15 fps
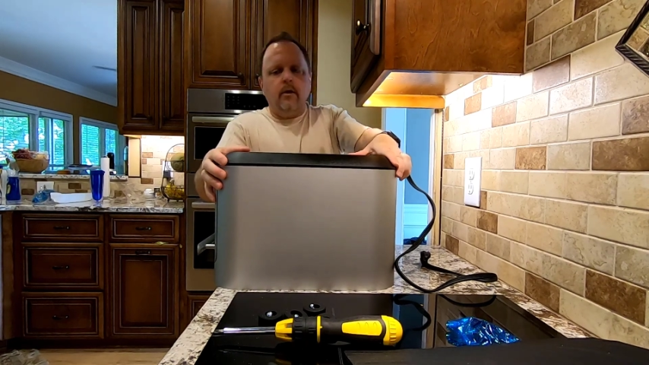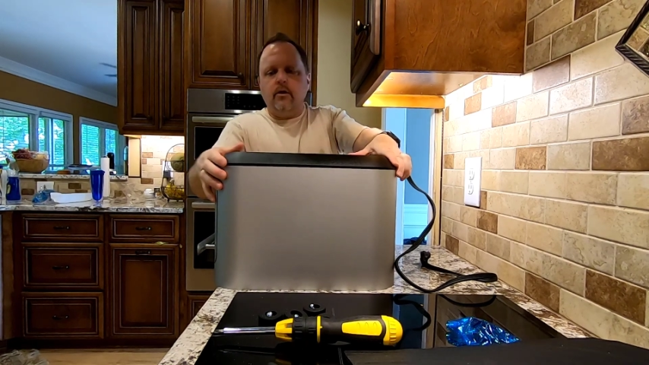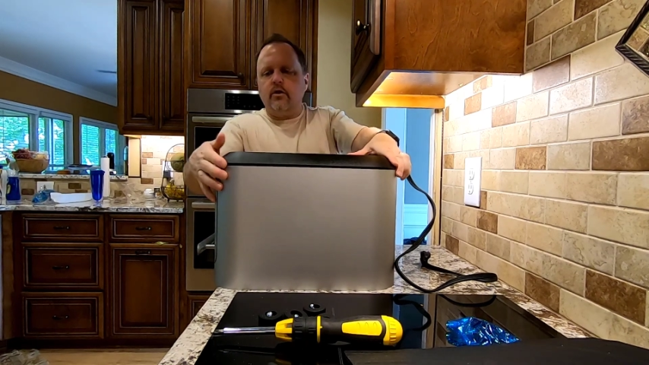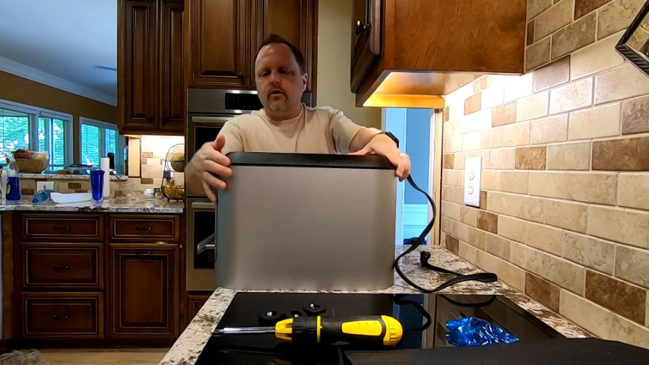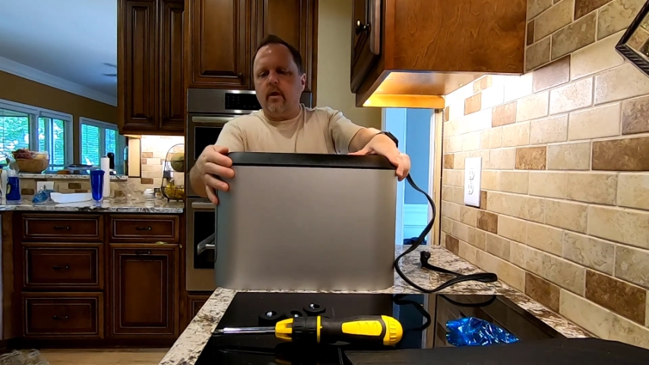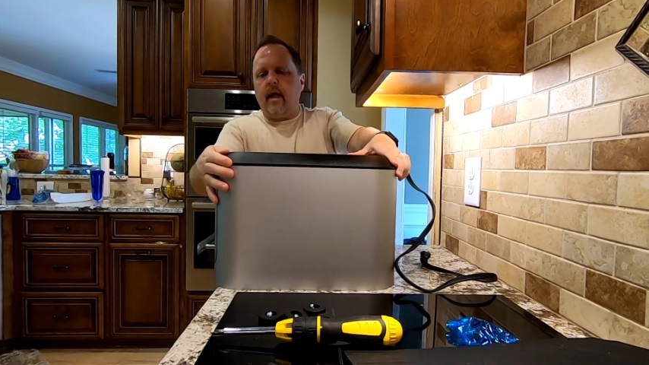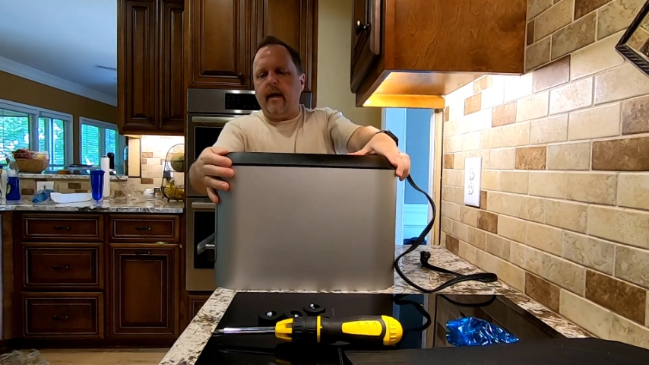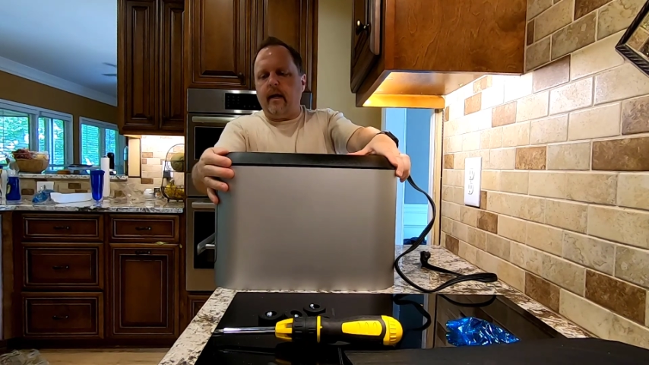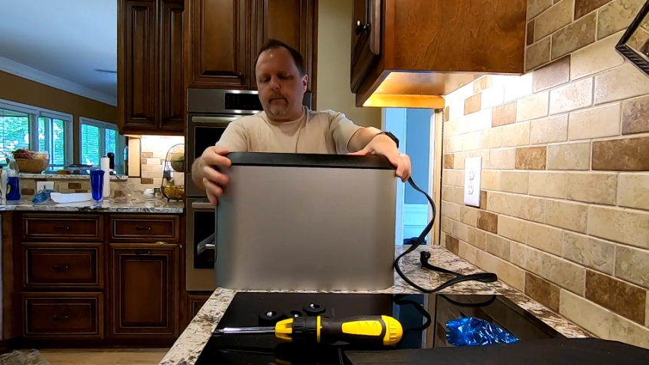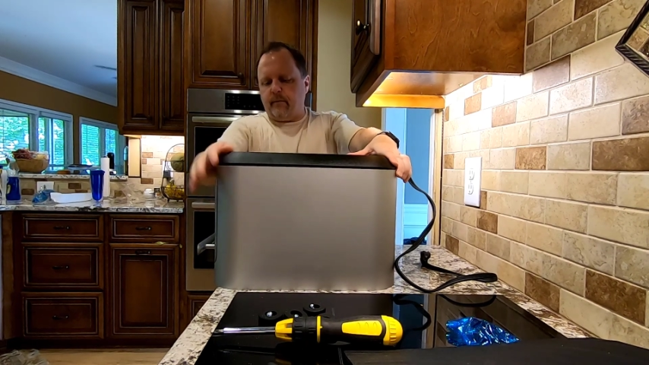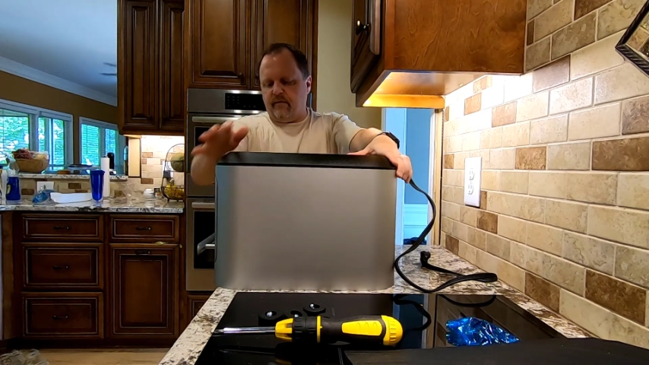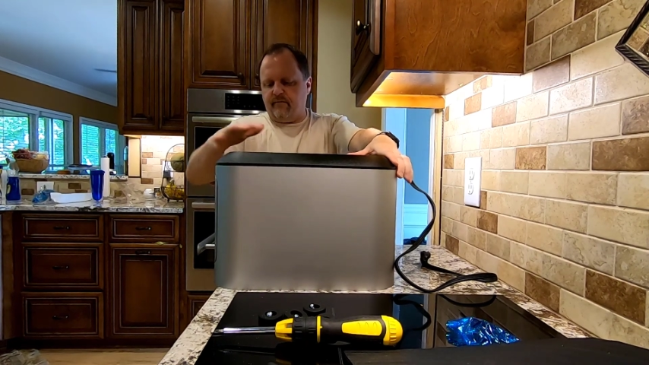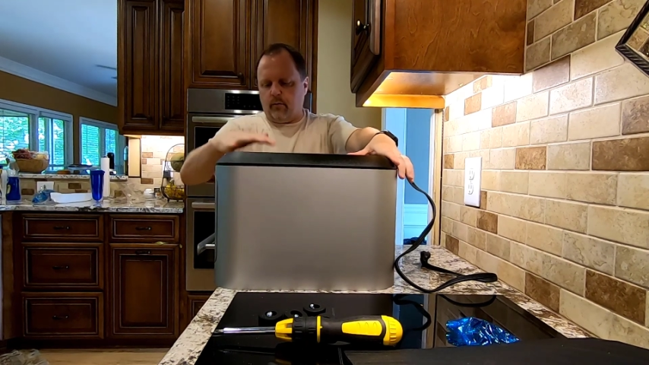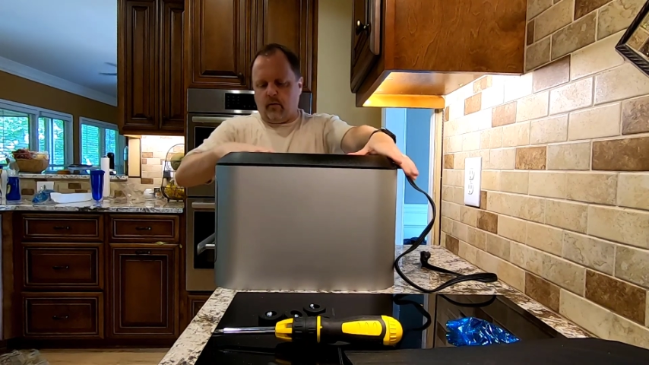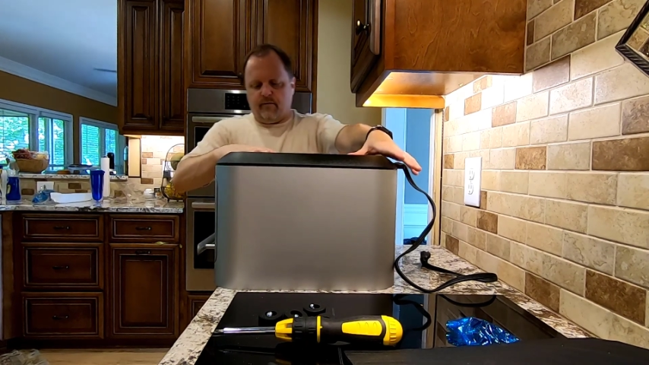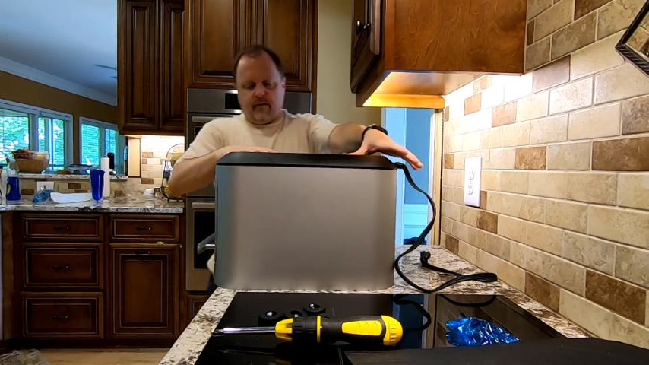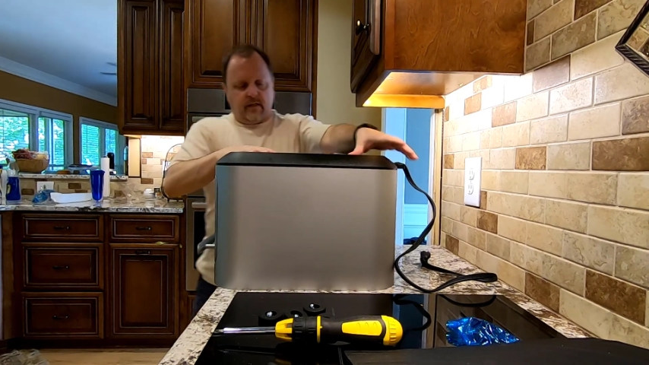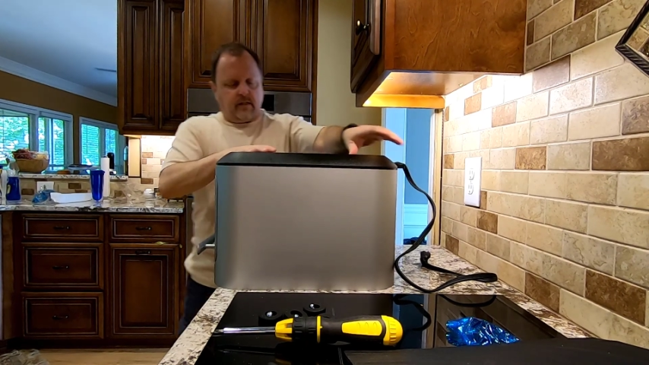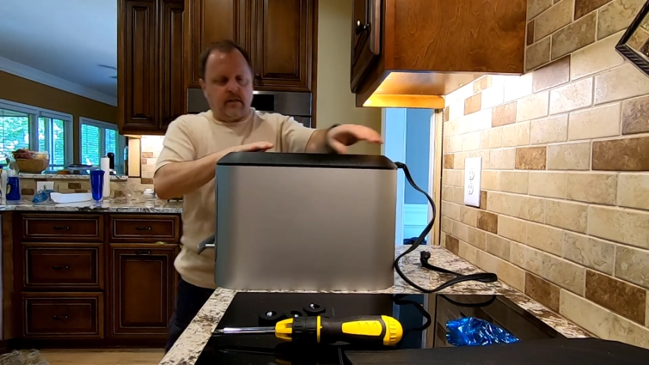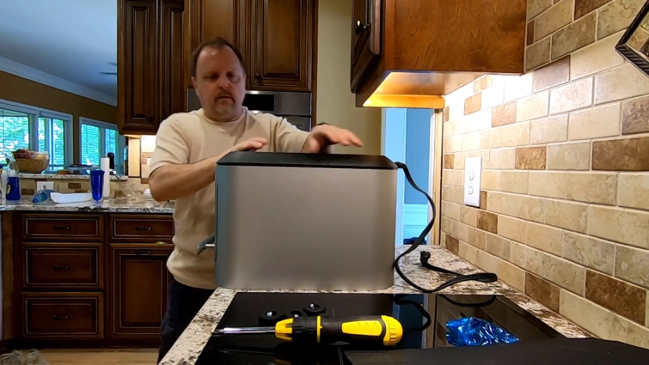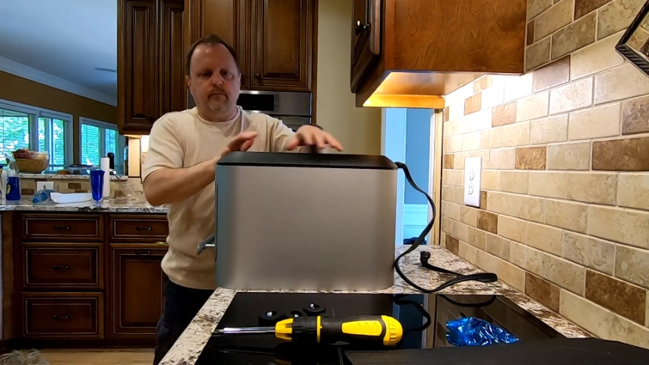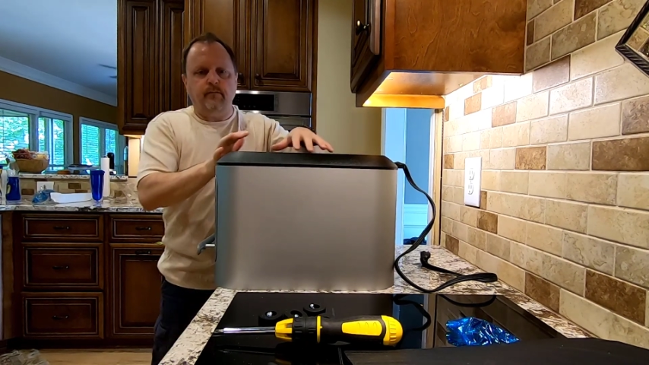just line up the 4
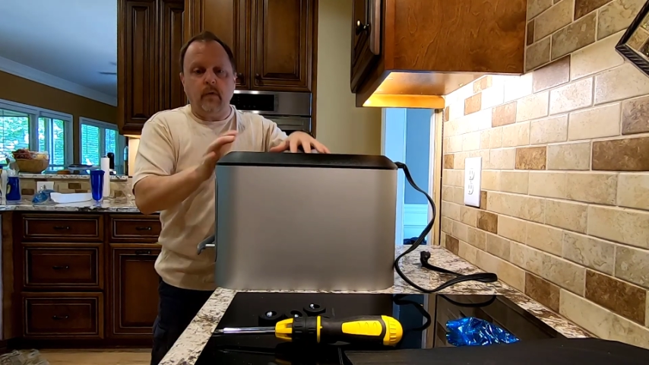feet,